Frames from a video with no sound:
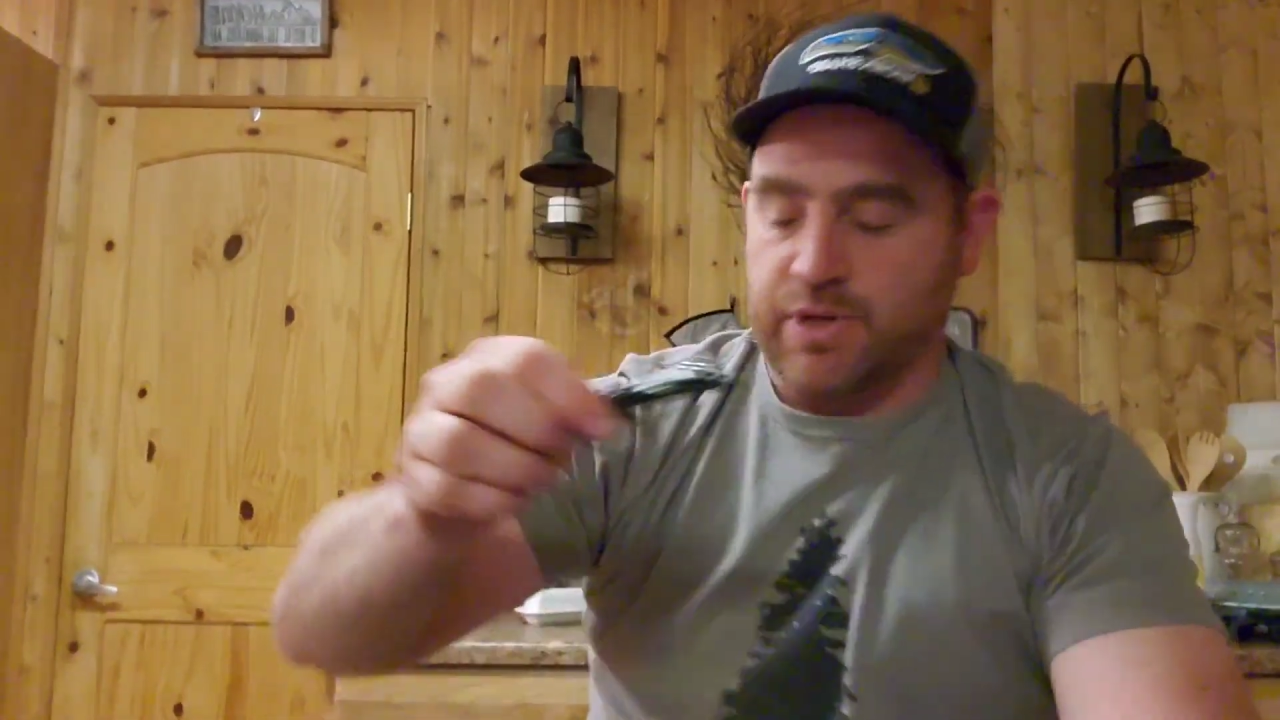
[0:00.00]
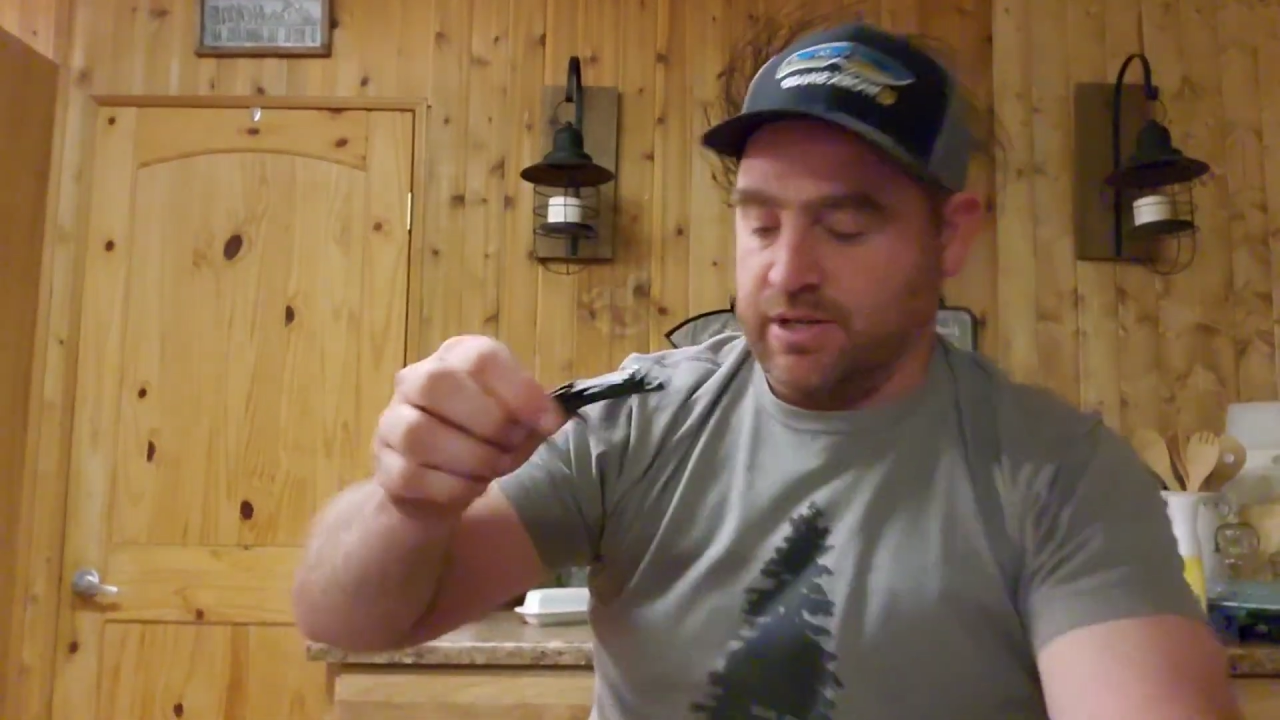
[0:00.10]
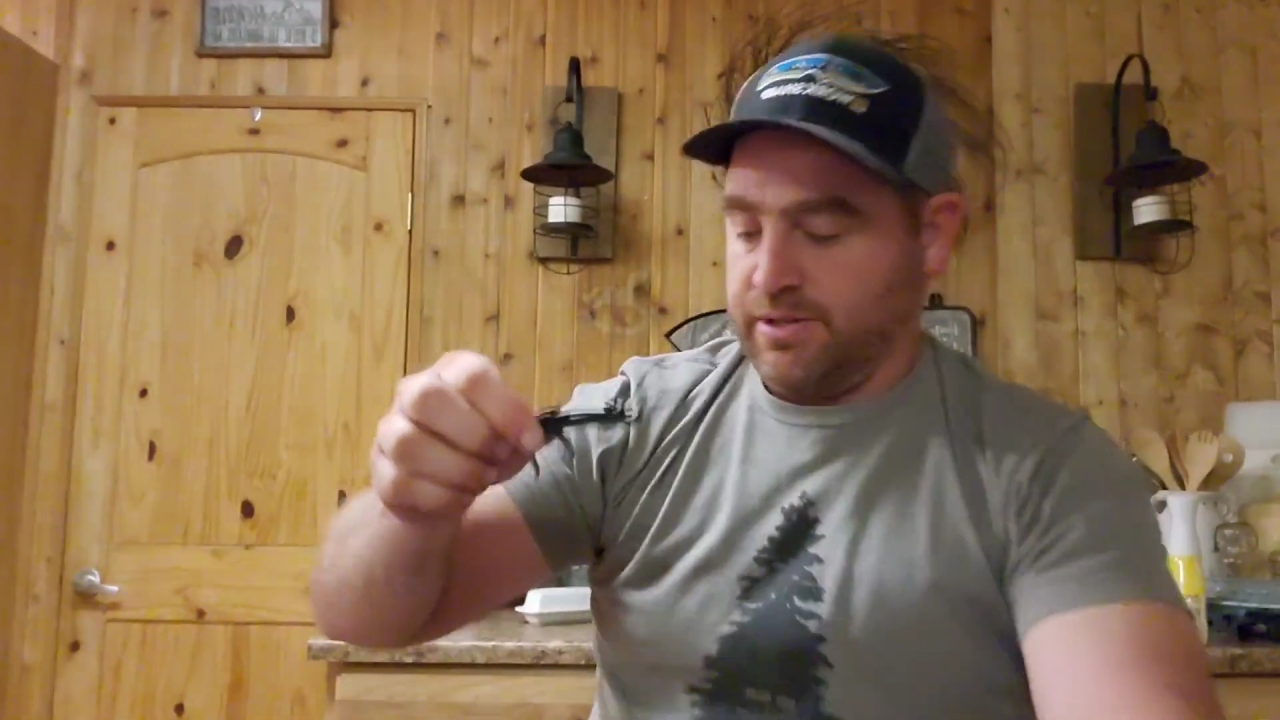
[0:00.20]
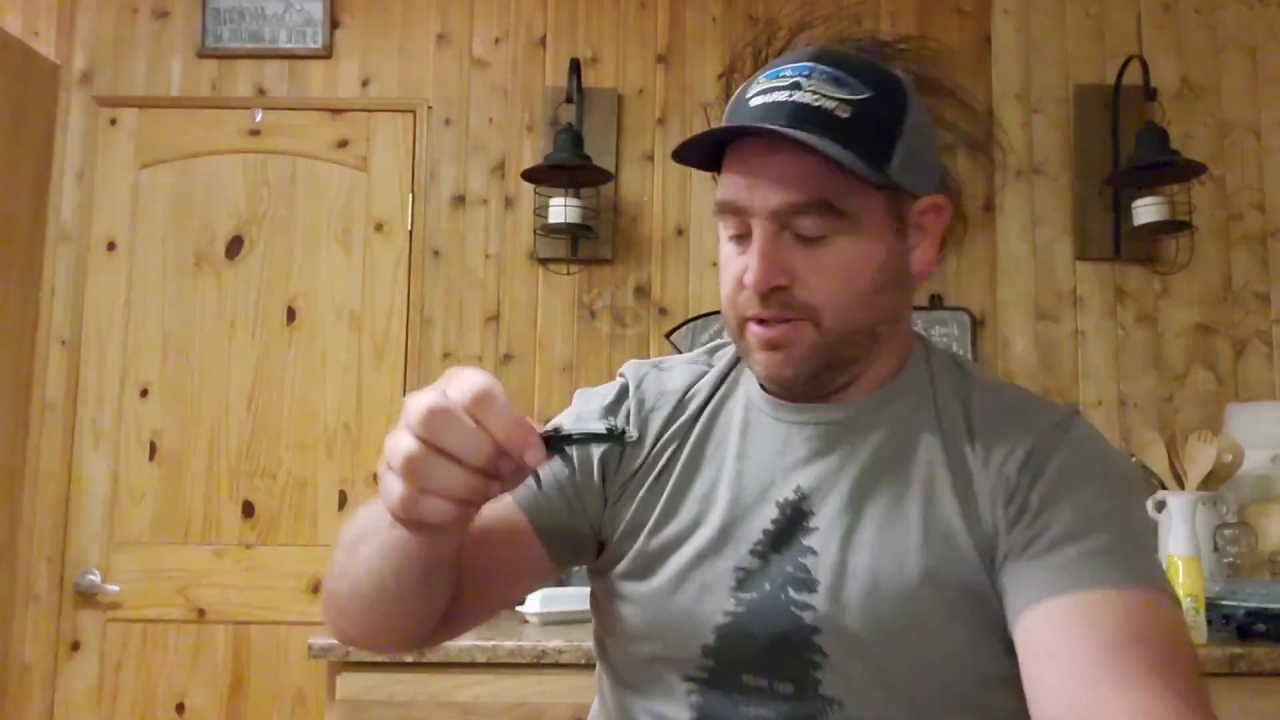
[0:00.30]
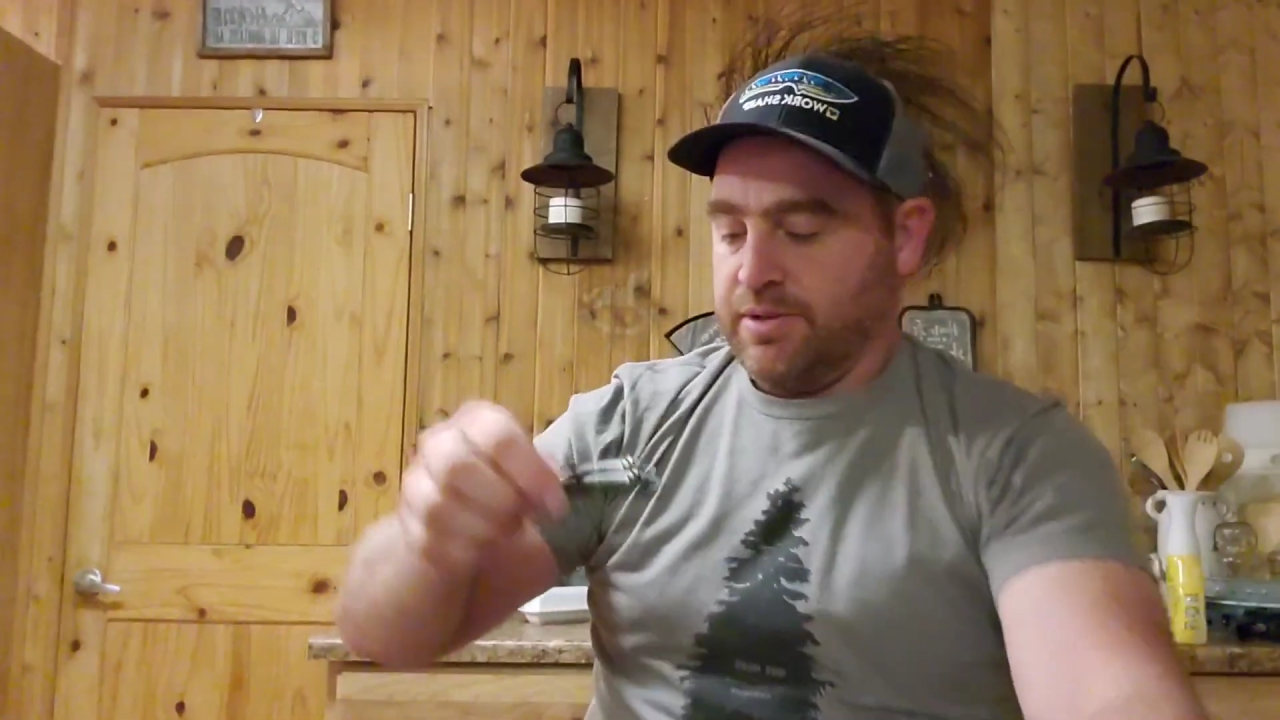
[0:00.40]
well.